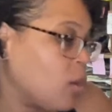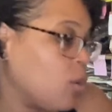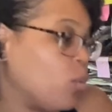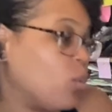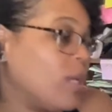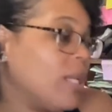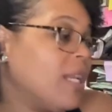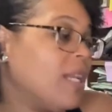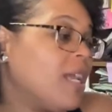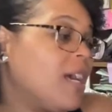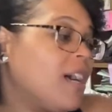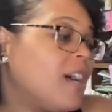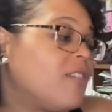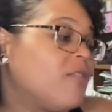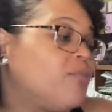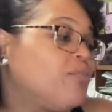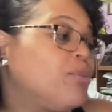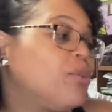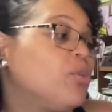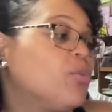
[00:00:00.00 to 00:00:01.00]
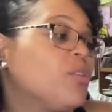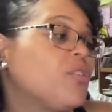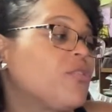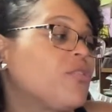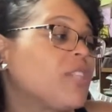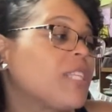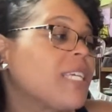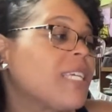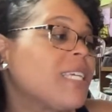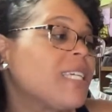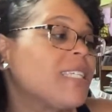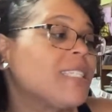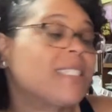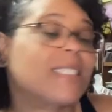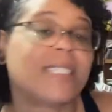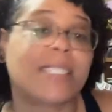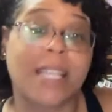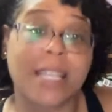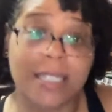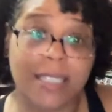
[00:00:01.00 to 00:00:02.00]
We love beautifully
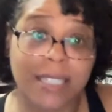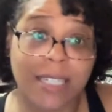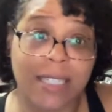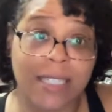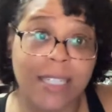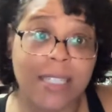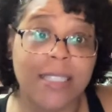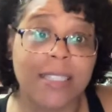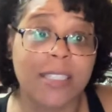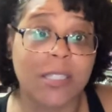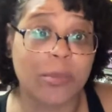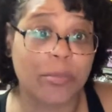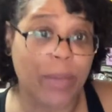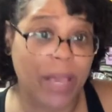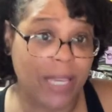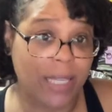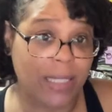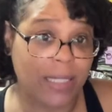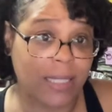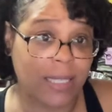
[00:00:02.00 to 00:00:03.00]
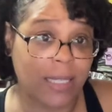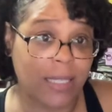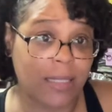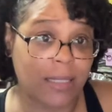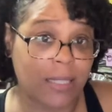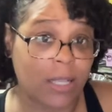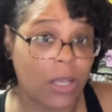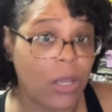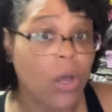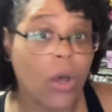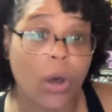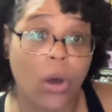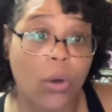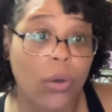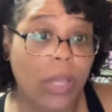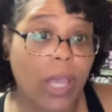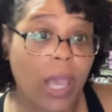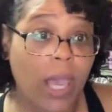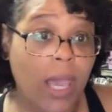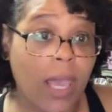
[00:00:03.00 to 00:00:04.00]
scented spaces.
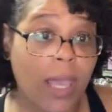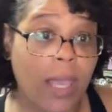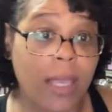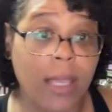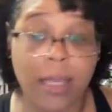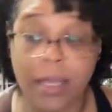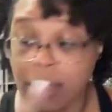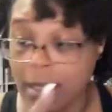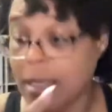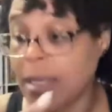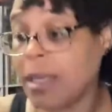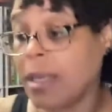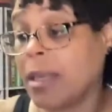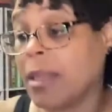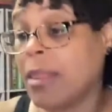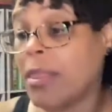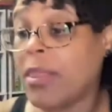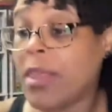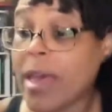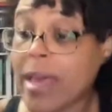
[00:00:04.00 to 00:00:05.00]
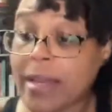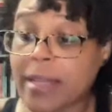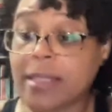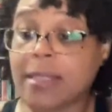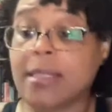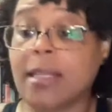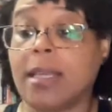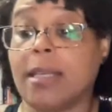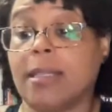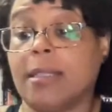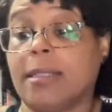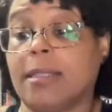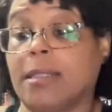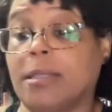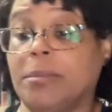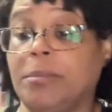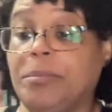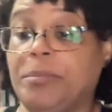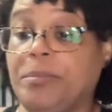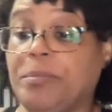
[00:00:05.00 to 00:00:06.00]
Okay, that is it.
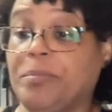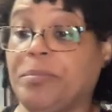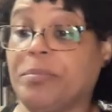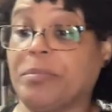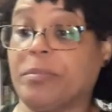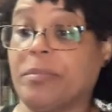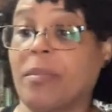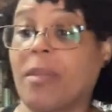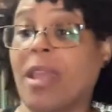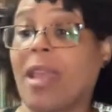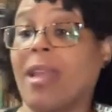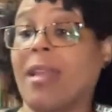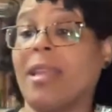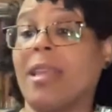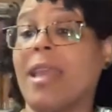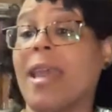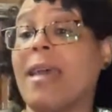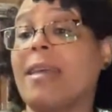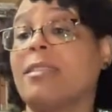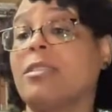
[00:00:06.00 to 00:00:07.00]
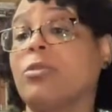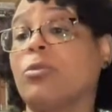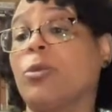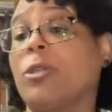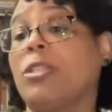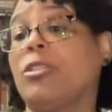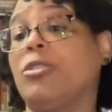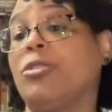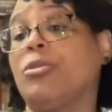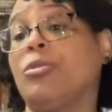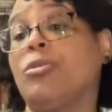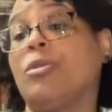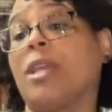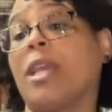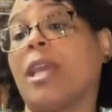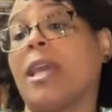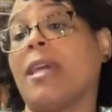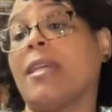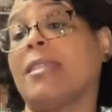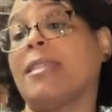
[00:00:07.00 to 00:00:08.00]
And yes, we do
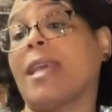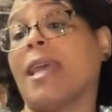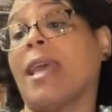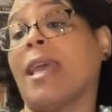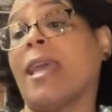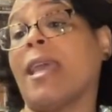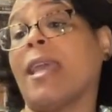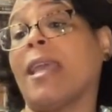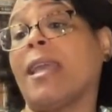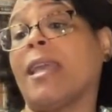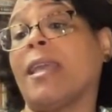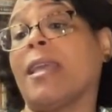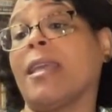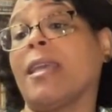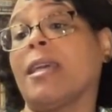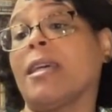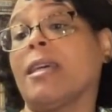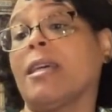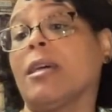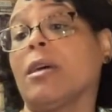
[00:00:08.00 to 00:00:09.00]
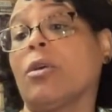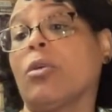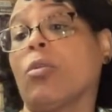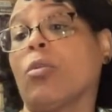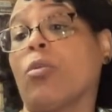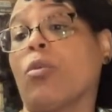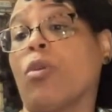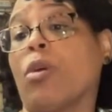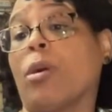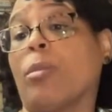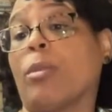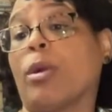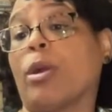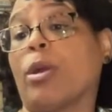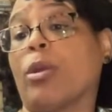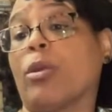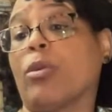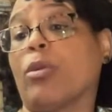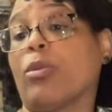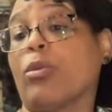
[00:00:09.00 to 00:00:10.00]
get a warmer.